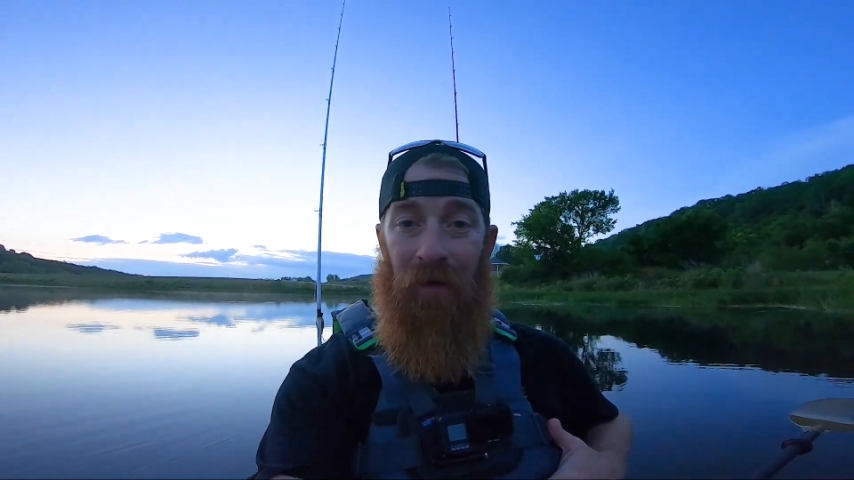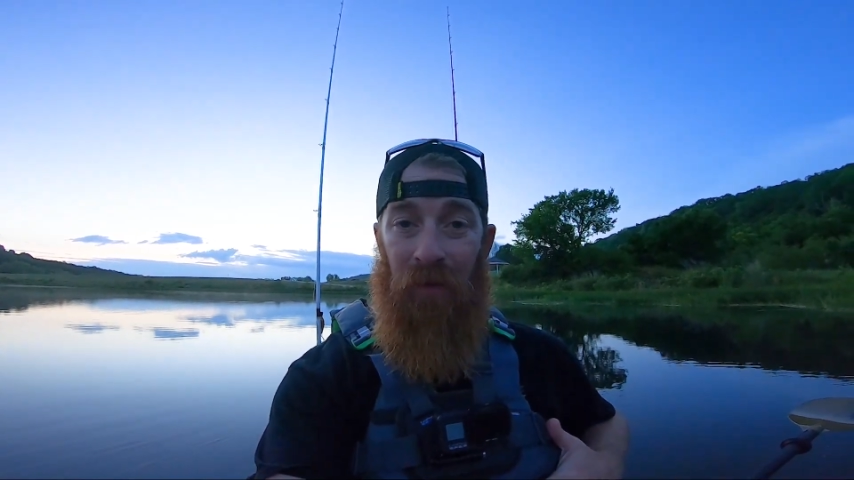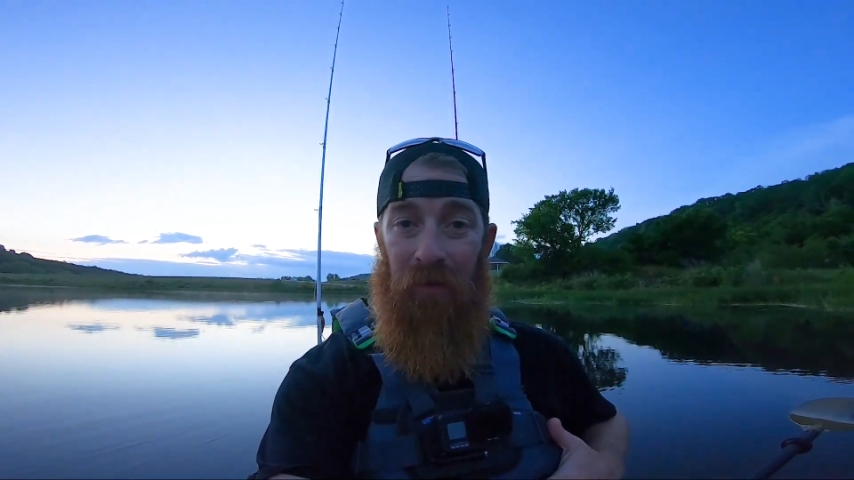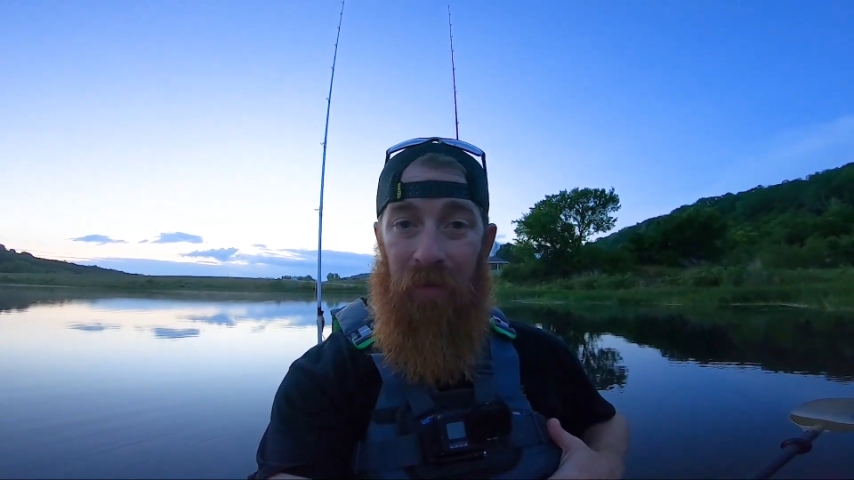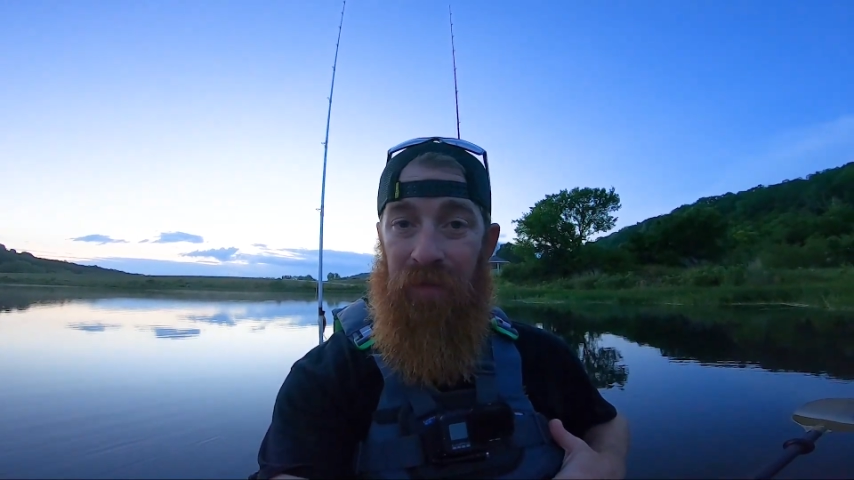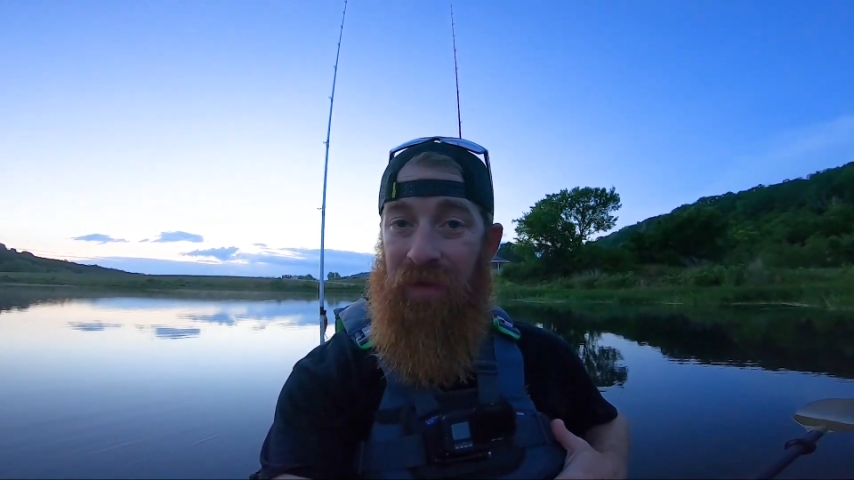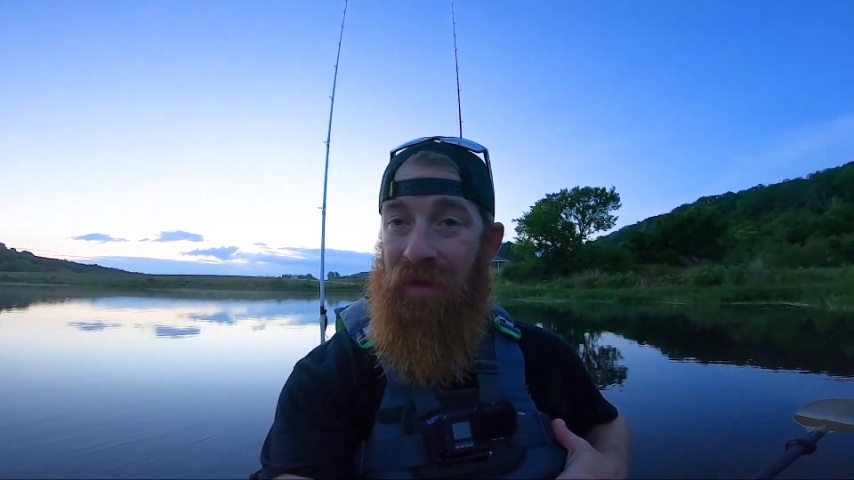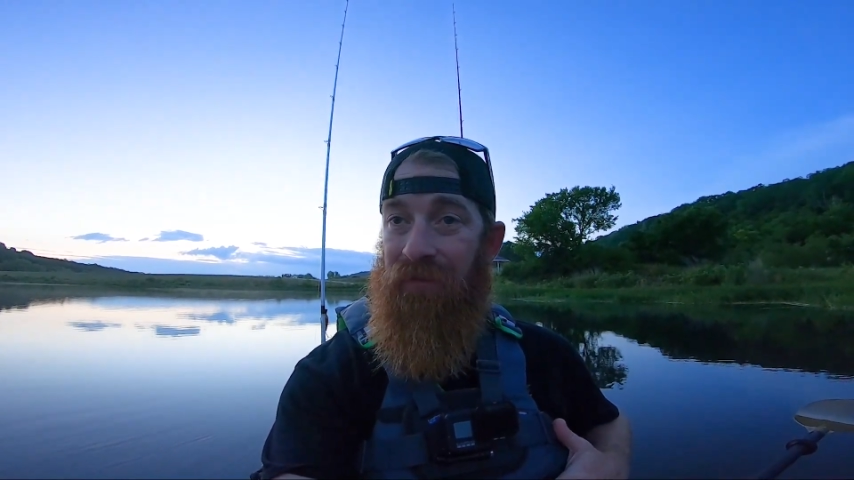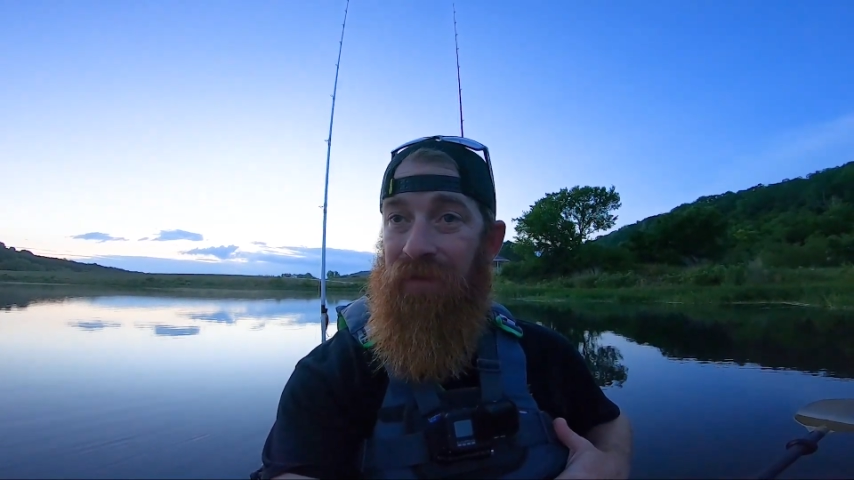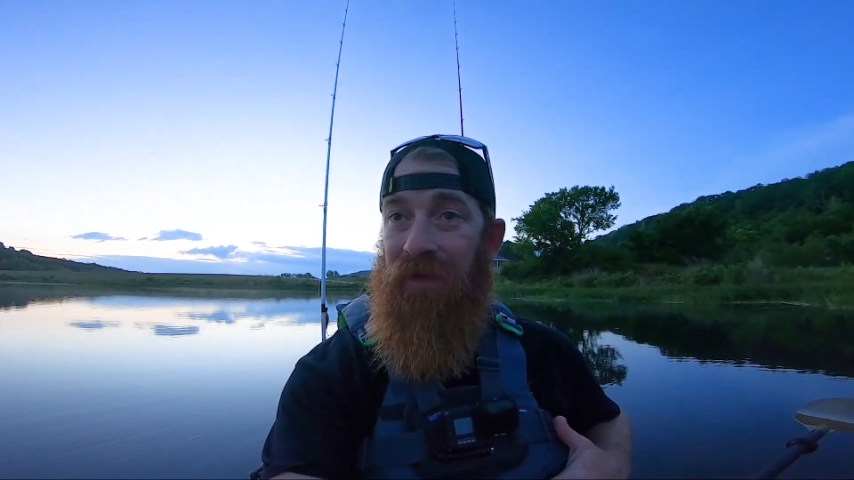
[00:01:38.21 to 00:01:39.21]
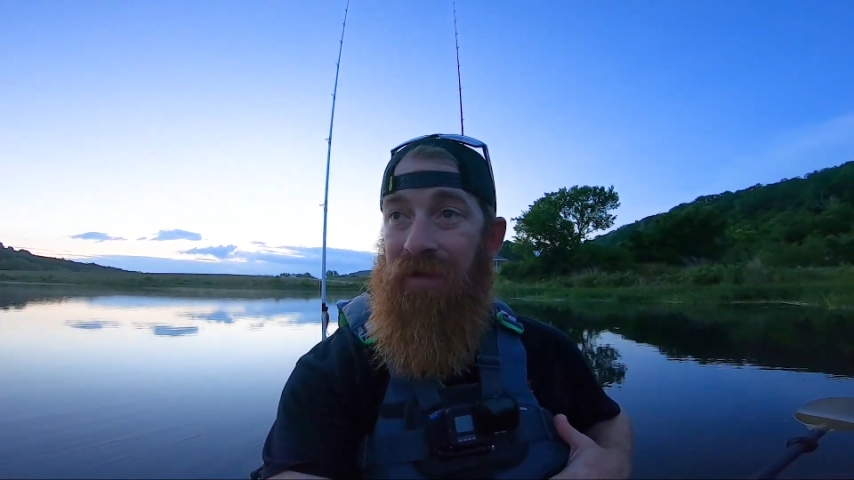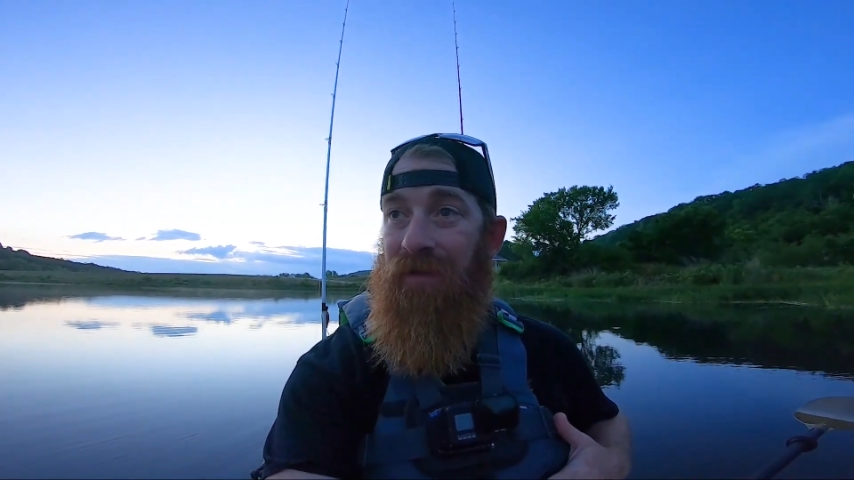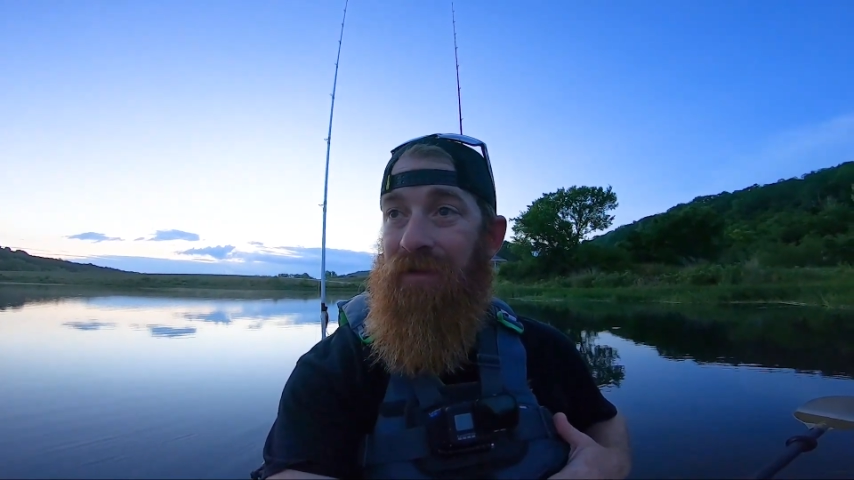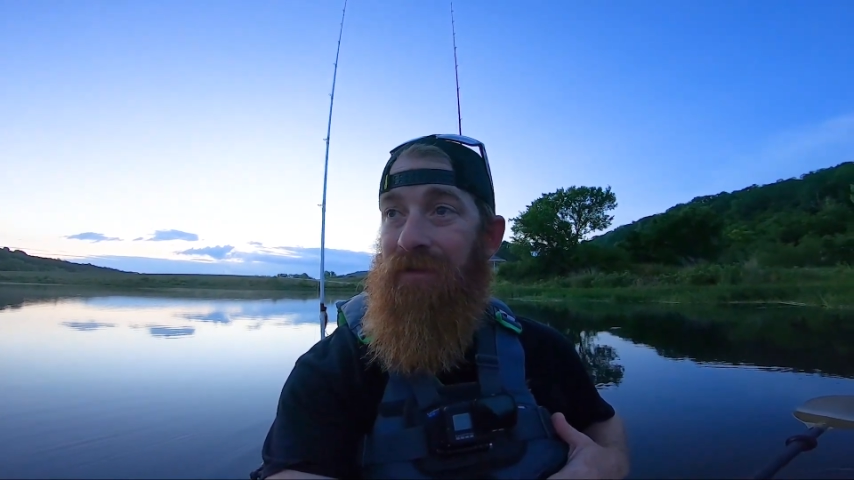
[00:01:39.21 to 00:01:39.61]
I'm wearing my PFD,